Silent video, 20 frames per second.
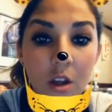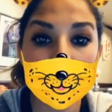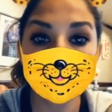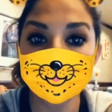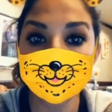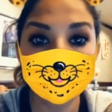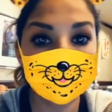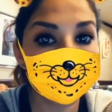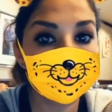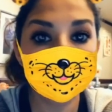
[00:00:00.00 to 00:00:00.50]

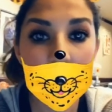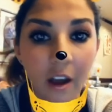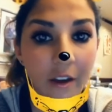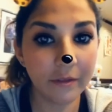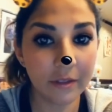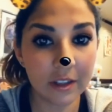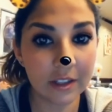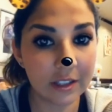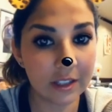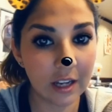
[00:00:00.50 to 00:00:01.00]
Don't pull
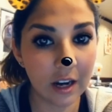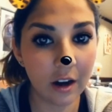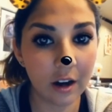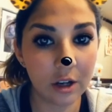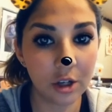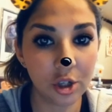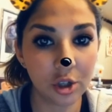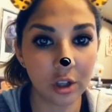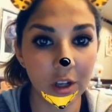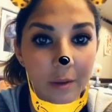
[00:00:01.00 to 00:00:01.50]
off the
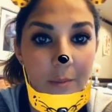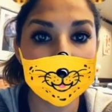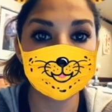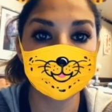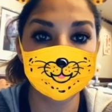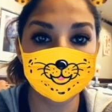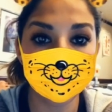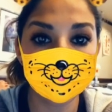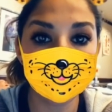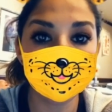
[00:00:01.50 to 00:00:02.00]
steri
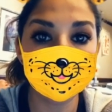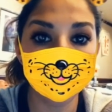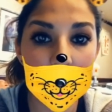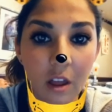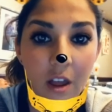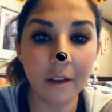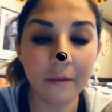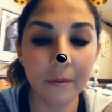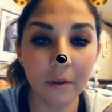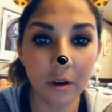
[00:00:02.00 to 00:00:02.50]
strips. Let them
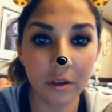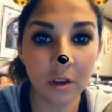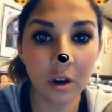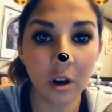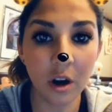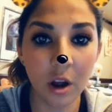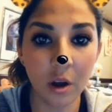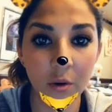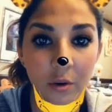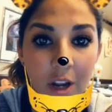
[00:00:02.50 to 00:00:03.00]
fall off on
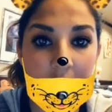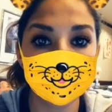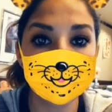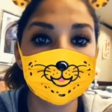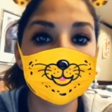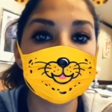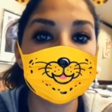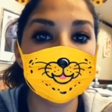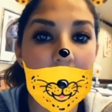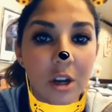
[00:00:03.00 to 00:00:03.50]
their own, and
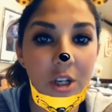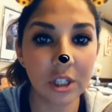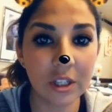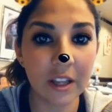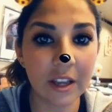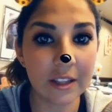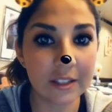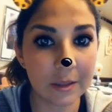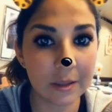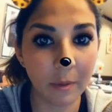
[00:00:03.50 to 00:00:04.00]
you can wash
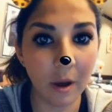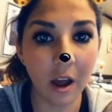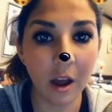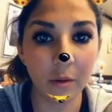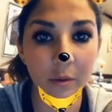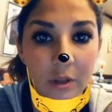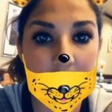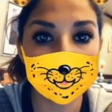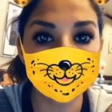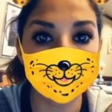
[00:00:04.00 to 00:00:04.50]
that
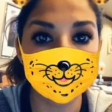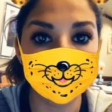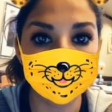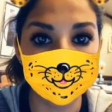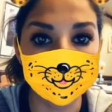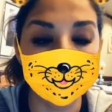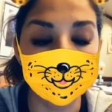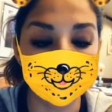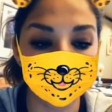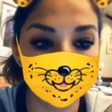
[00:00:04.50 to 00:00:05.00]
spot with soap
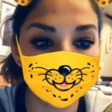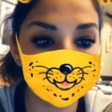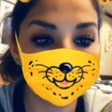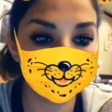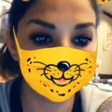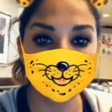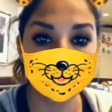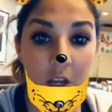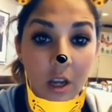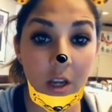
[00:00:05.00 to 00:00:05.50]
and water.
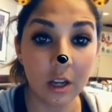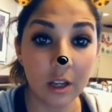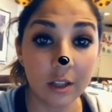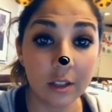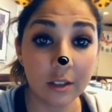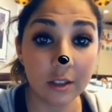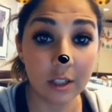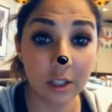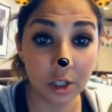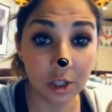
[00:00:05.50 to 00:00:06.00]

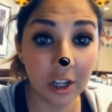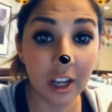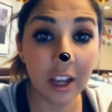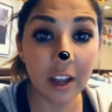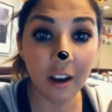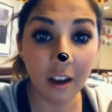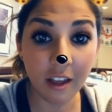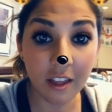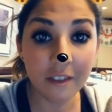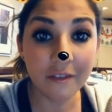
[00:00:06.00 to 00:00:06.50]
Did you
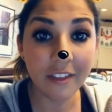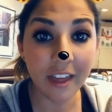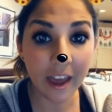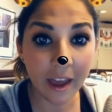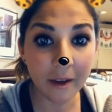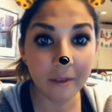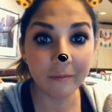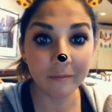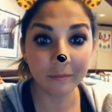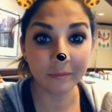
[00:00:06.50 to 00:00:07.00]
get all of that?